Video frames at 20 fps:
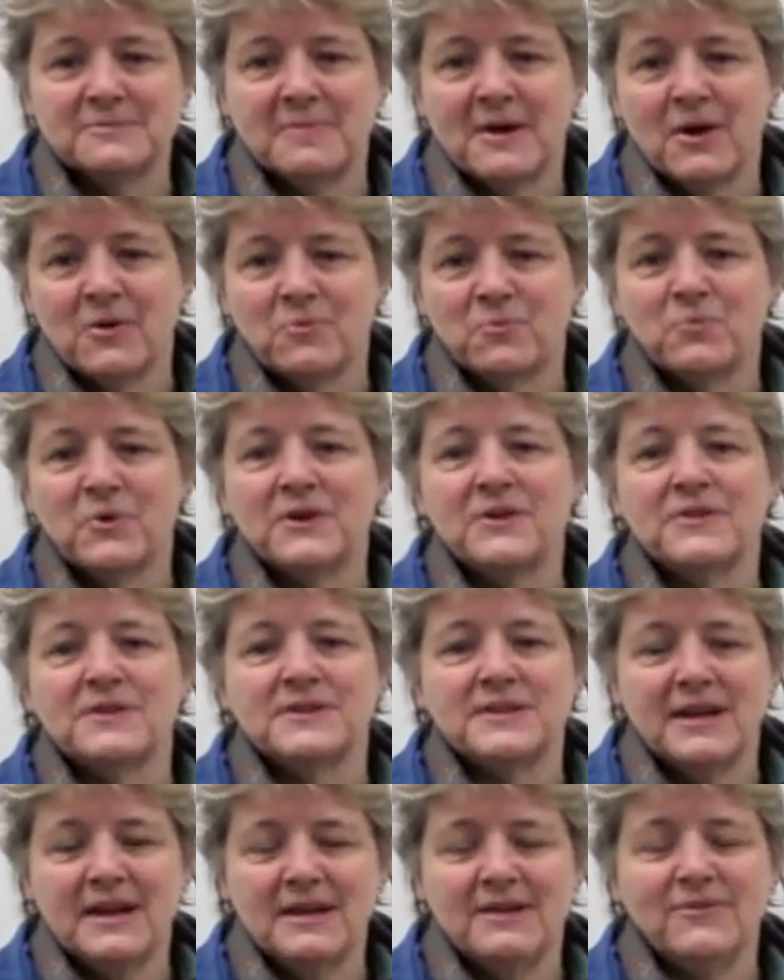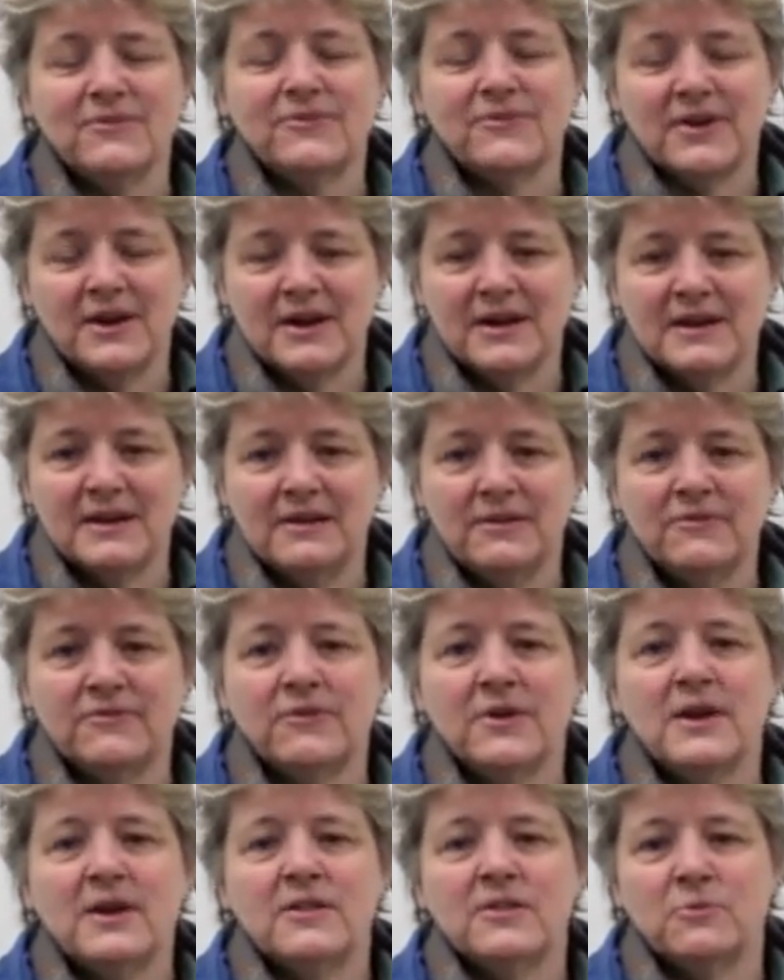about what are the 10
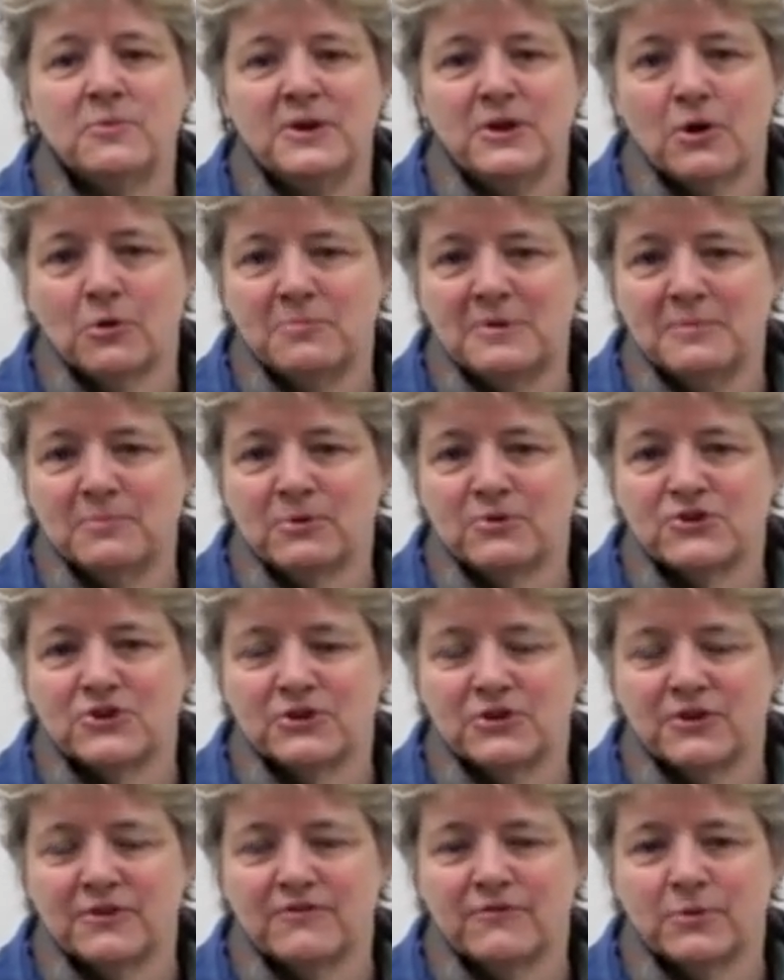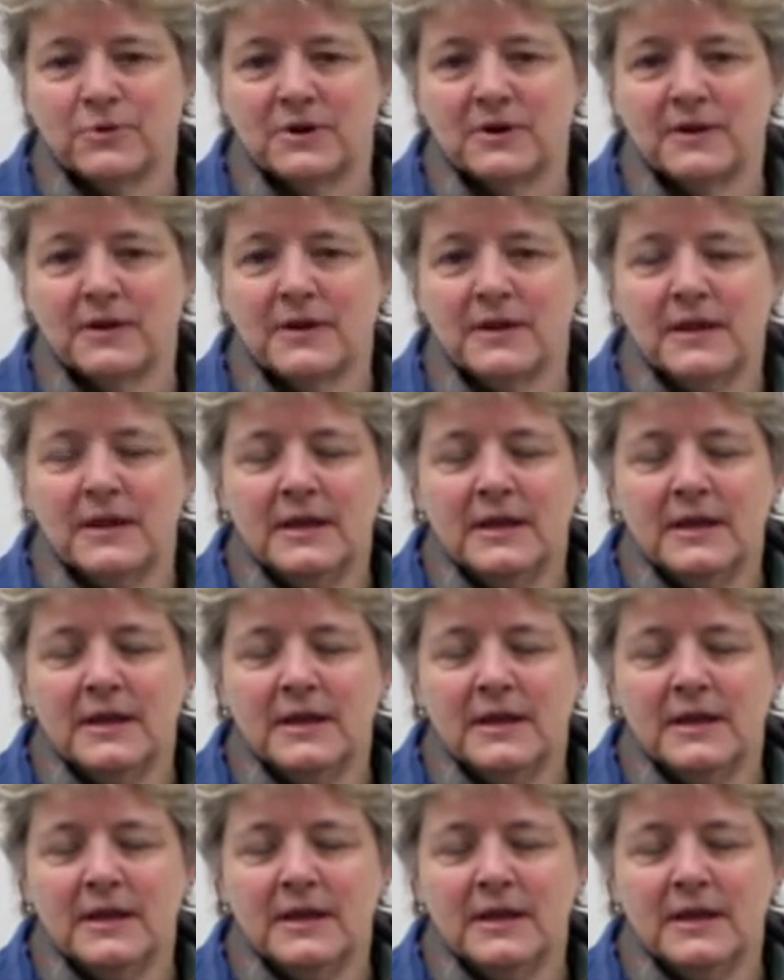signs that we know people should look for.